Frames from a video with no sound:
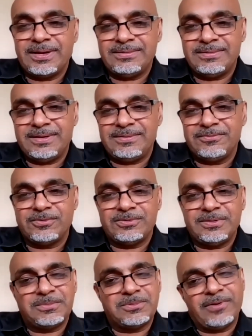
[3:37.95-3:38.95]
and we've got
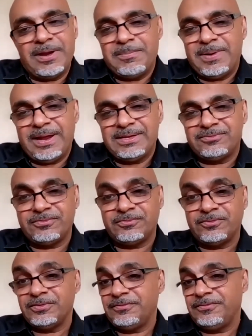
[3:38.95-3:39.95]
some great plans
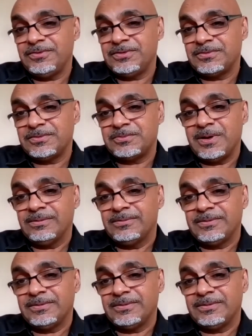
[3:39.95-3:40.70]
for the future as well.